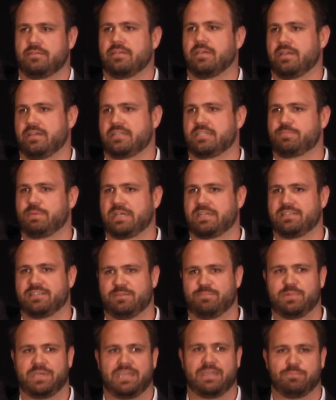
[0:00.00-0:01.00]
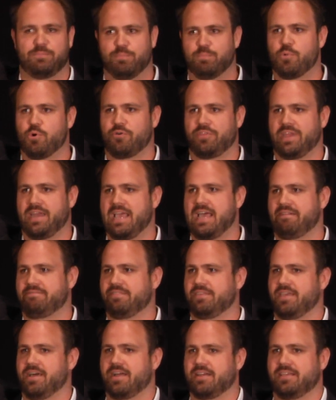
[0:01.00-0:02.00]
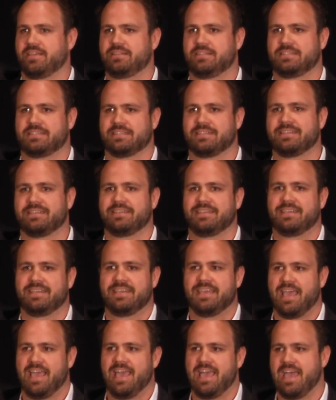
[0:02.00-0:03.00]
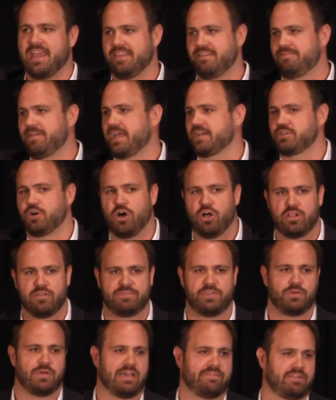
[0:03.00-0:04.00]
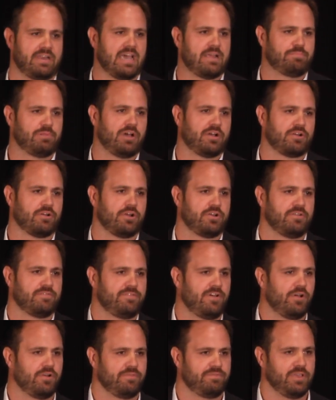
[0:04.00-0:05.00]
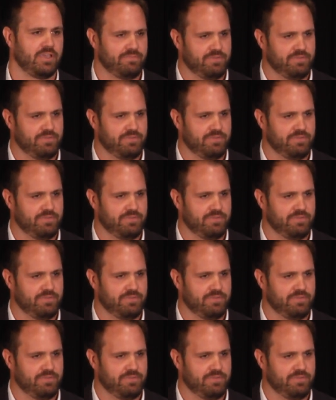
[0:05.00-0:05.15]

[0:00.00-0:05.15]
I'd expect it to be more than half of the audience. And in fact, all of you have an ad blocker on your phone.